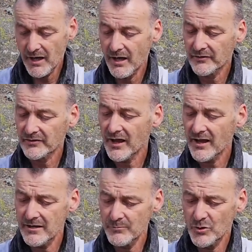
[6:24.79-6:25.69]
a
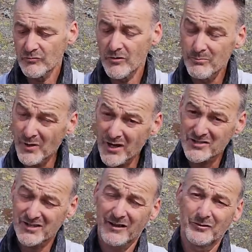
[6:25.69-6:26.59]
slightly more
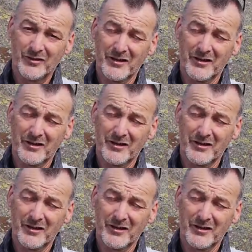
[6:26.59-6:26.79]
robust outer